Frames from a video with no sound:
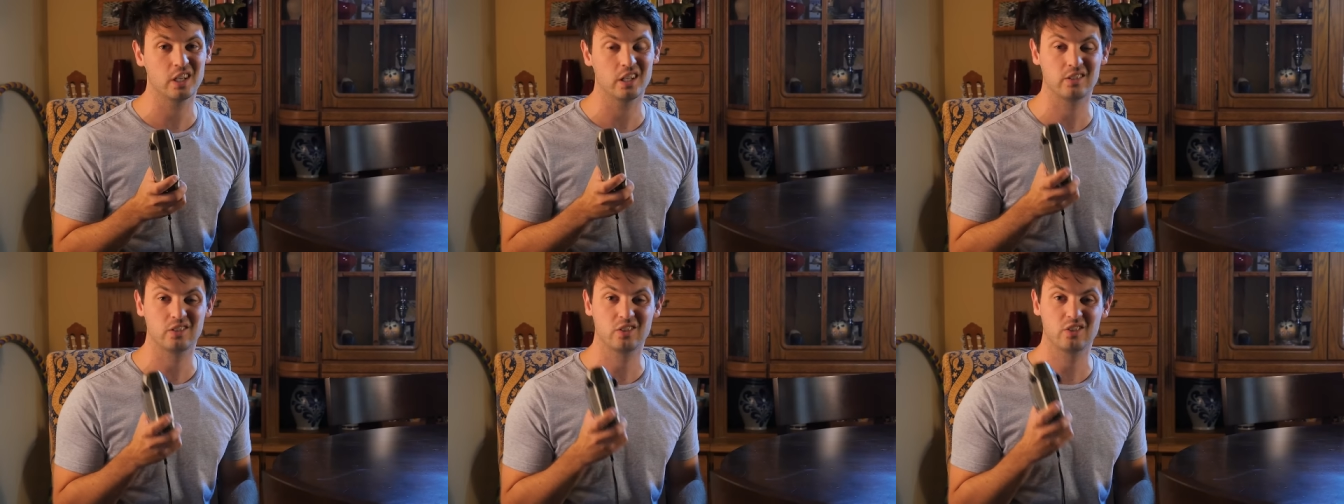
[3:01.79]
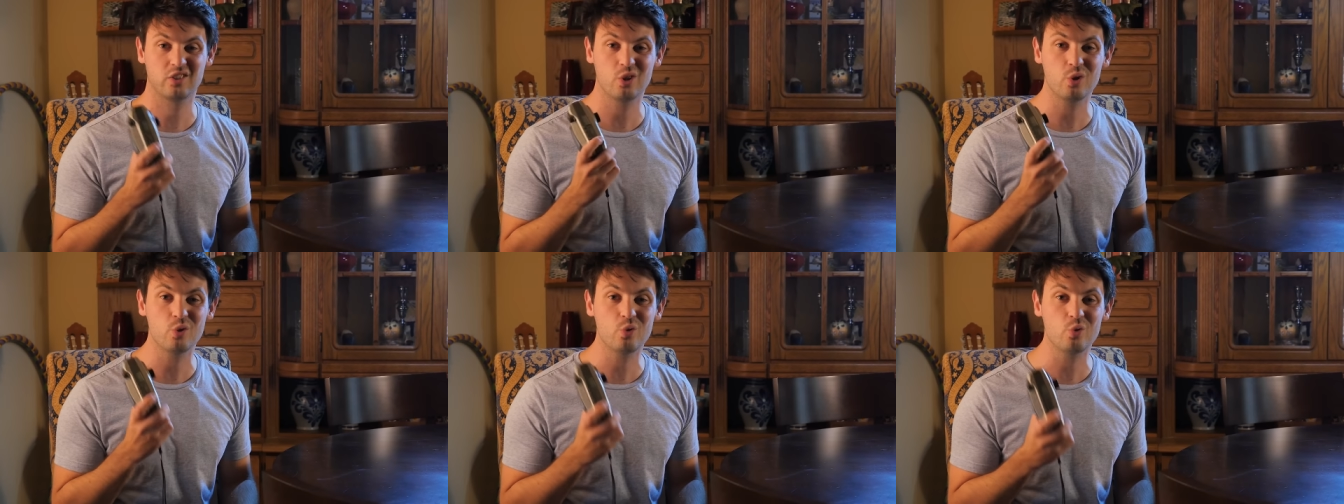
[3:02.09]
It's
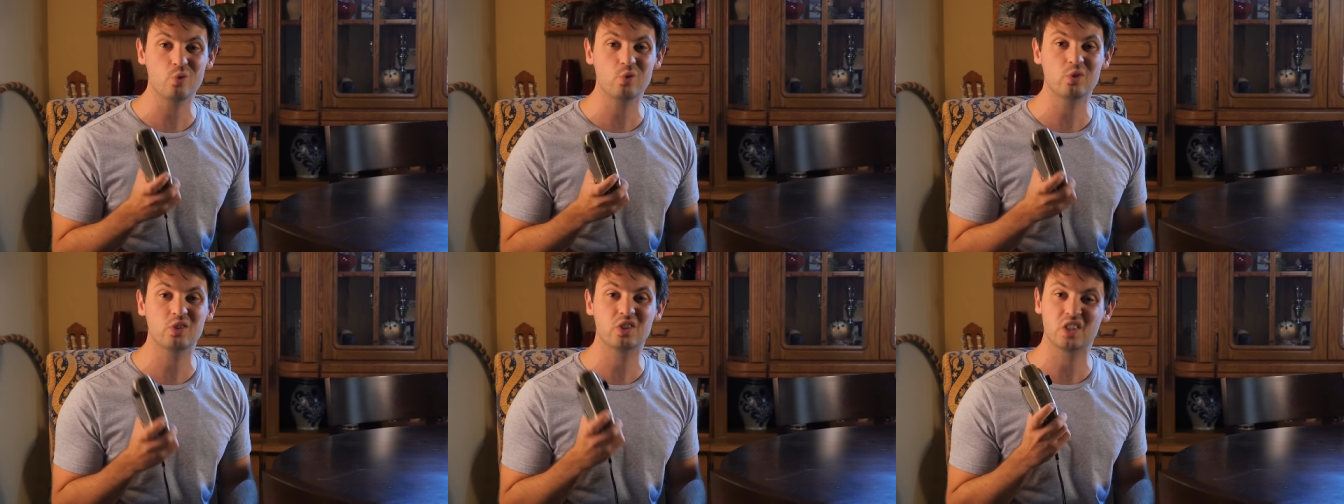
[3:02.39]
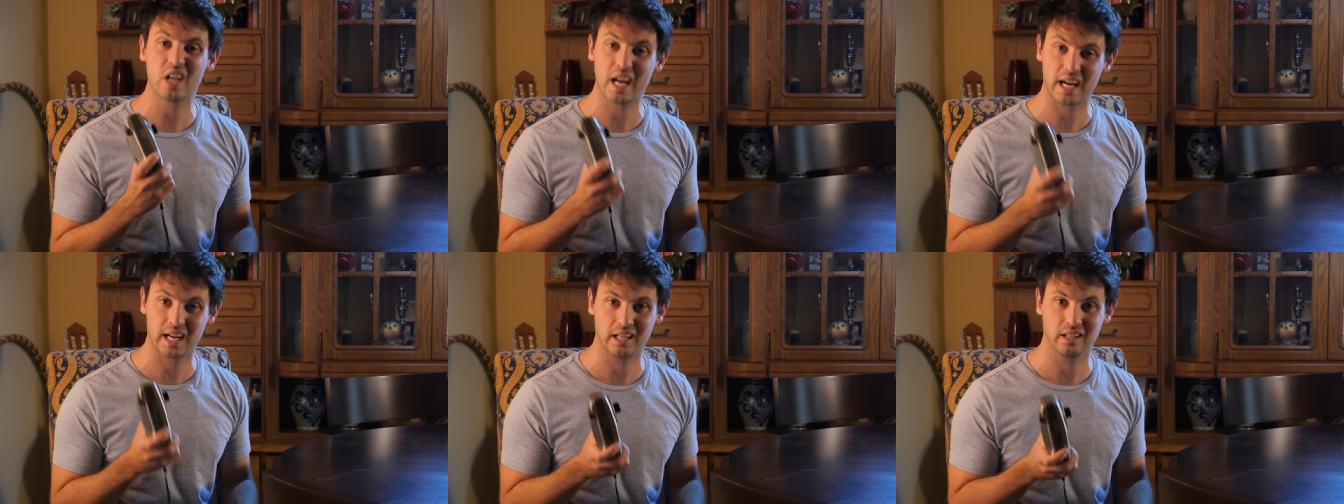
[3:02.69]
two
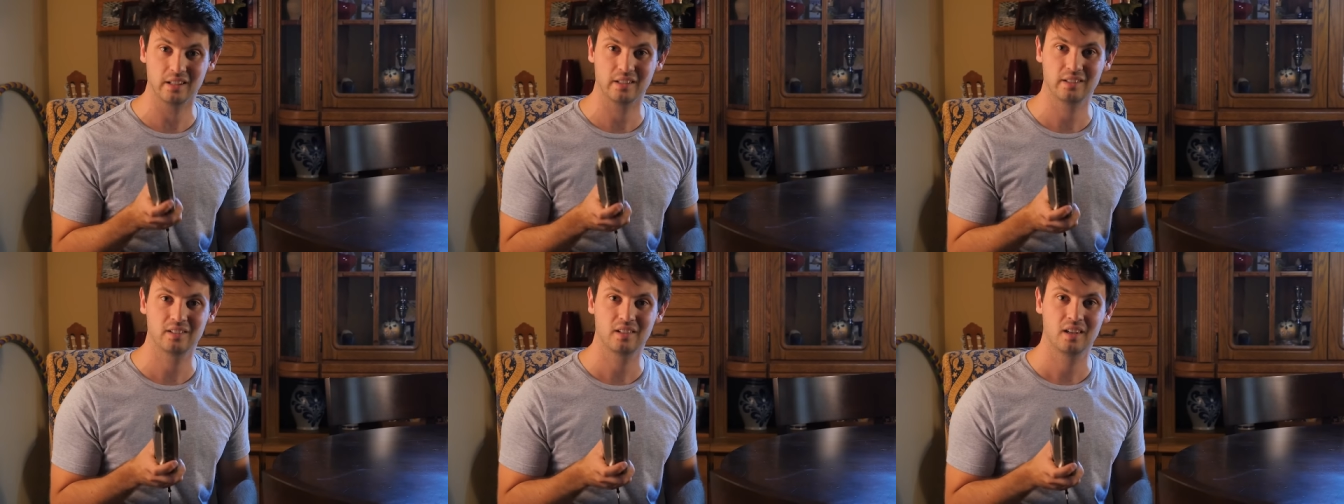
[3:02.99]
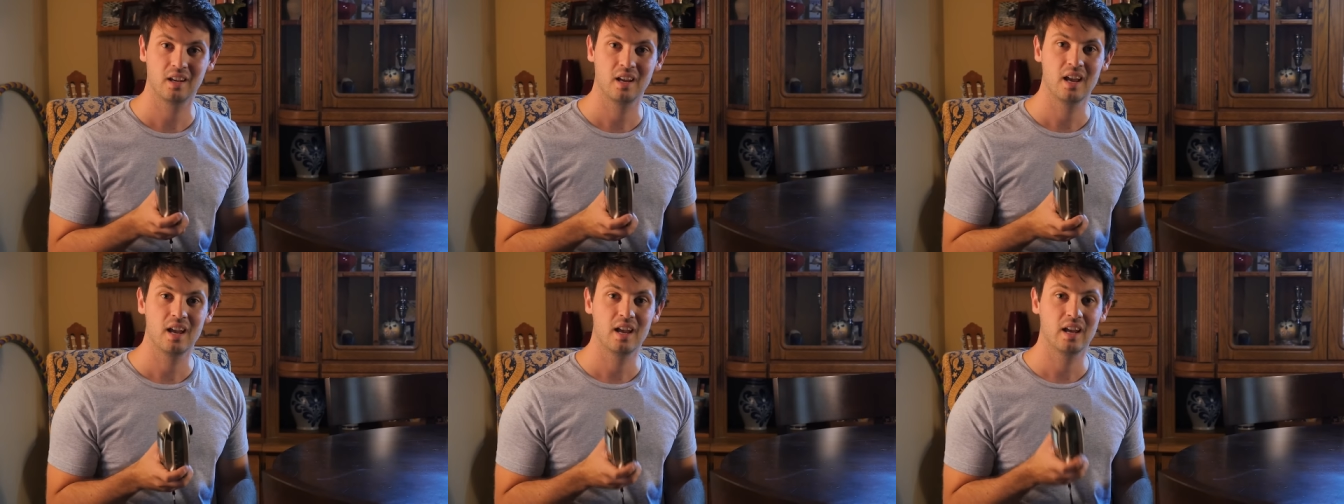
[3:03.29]
seconds.
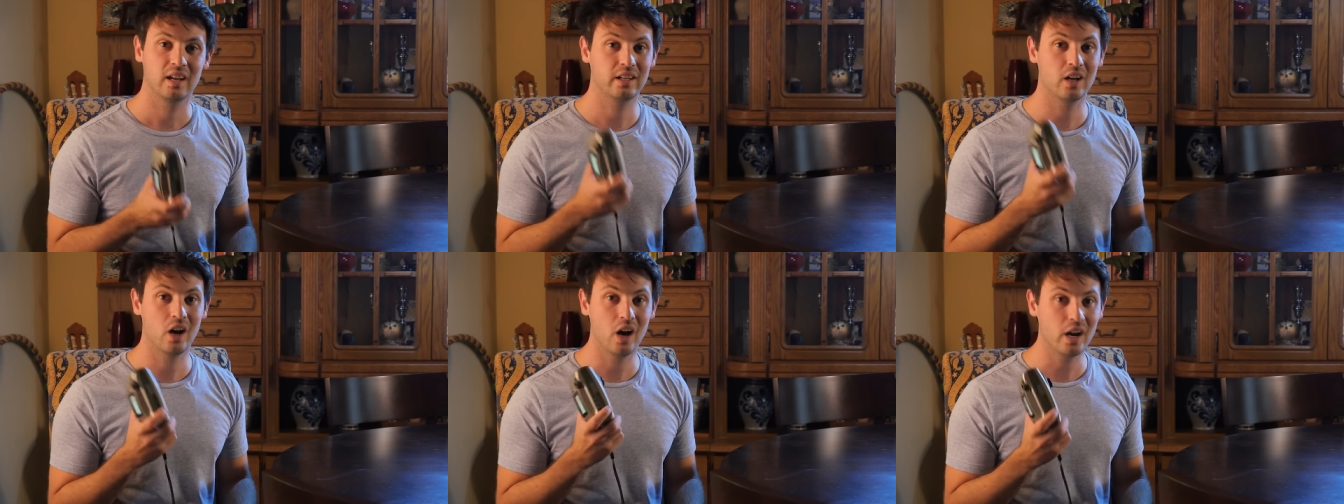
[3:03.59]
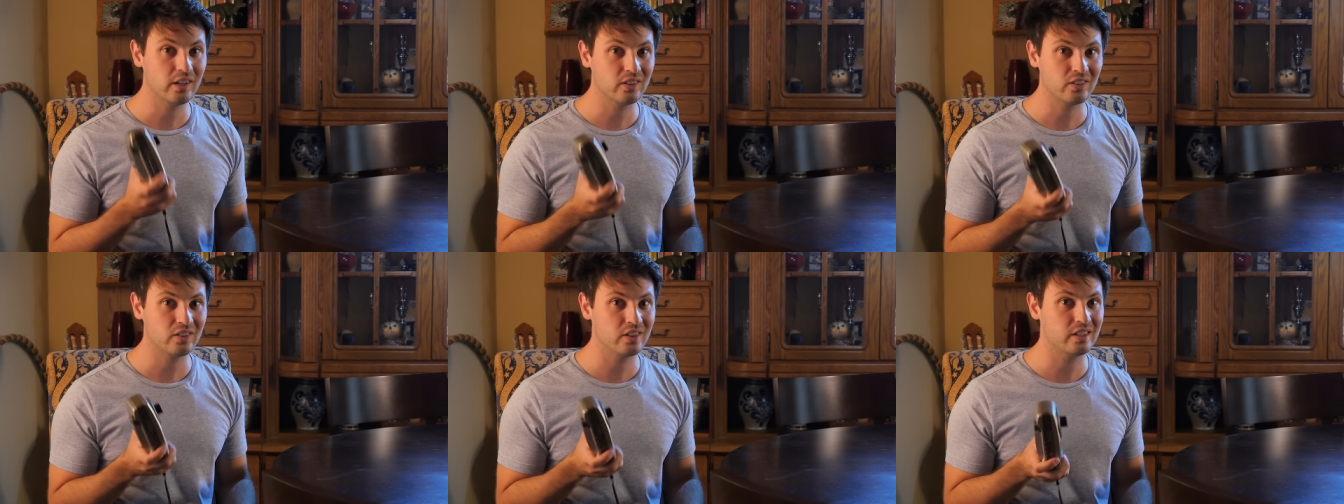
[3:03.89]

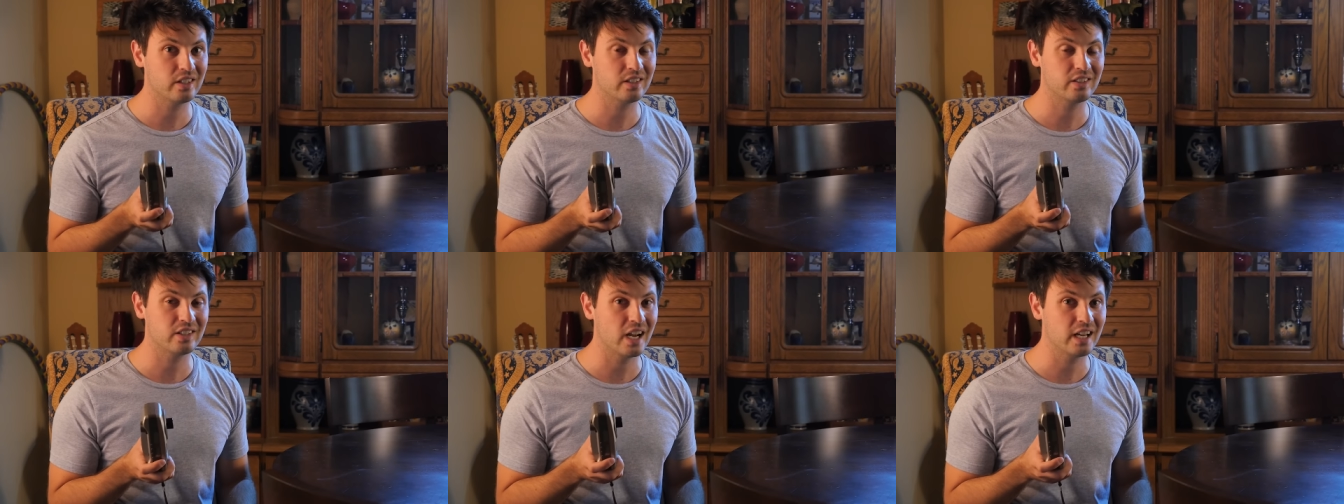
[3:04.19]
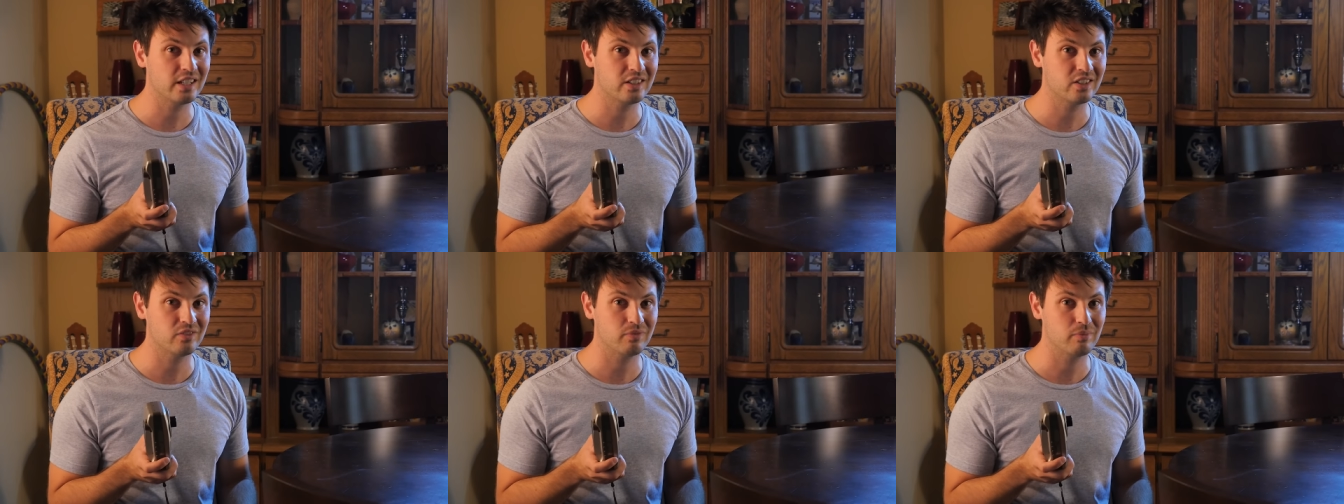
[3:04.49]
Gone is the
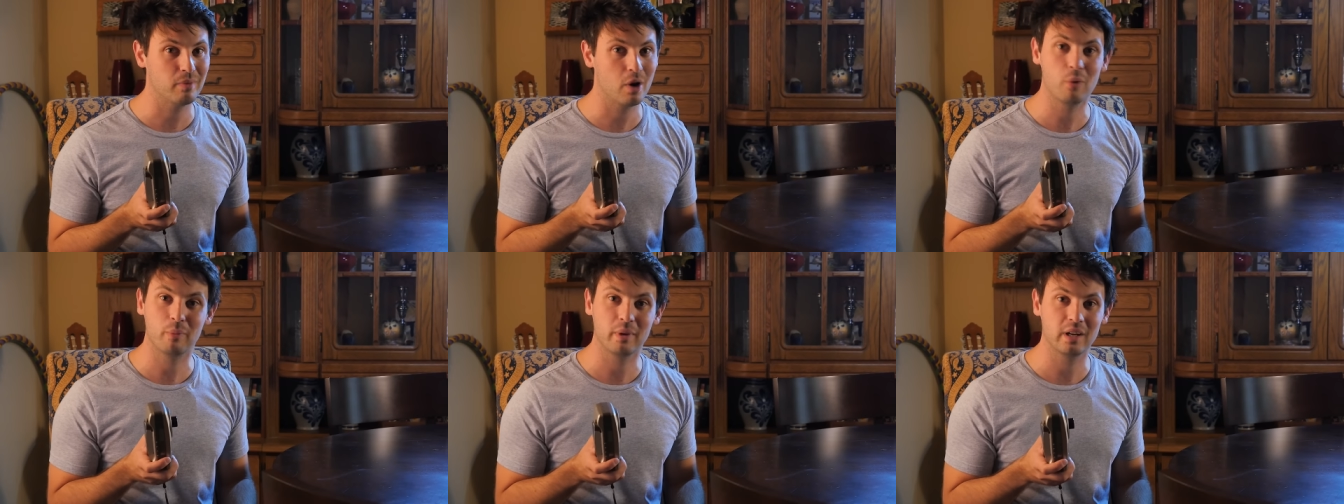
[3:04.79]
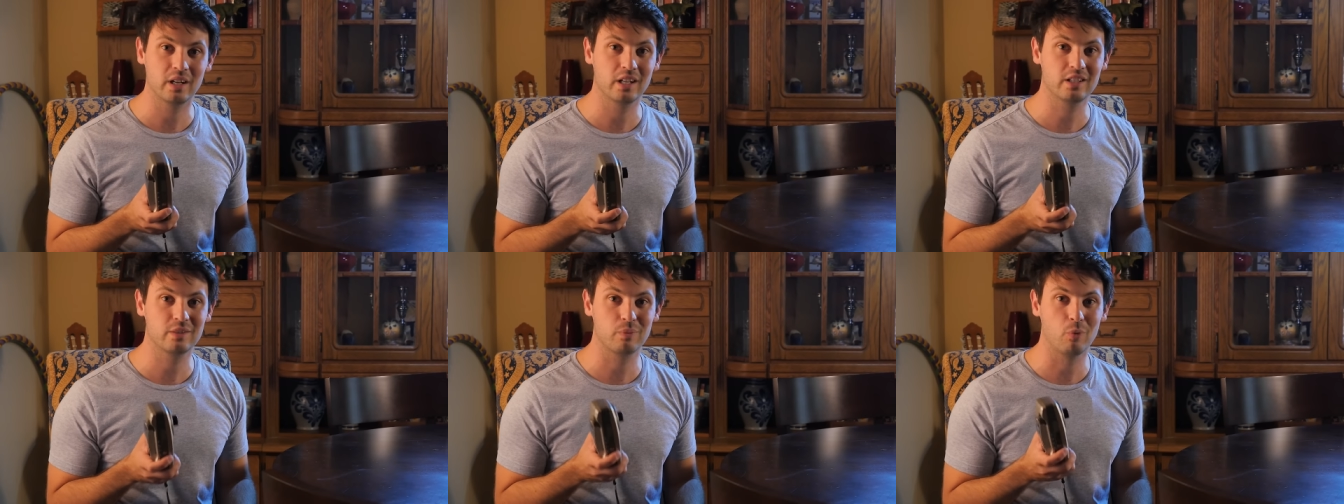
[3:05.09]
decisive
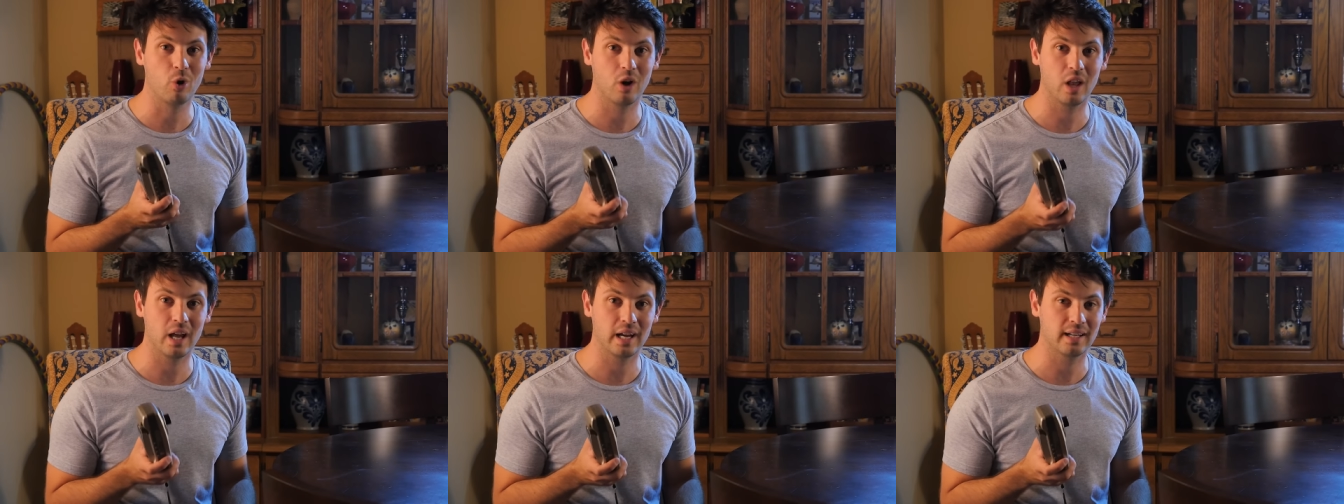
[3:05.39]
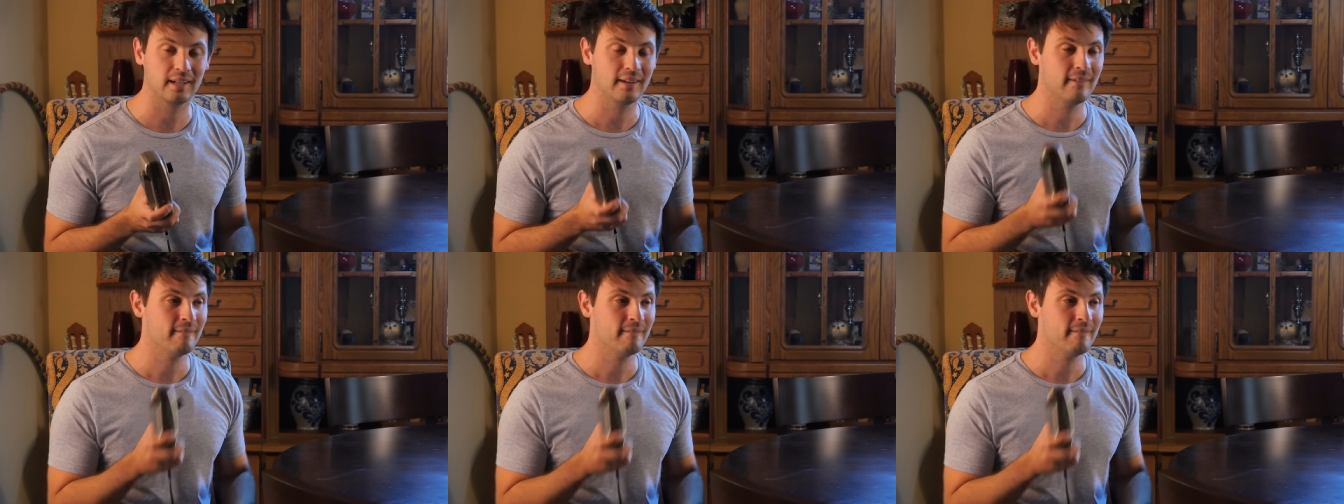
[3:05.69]
moment. It's more like,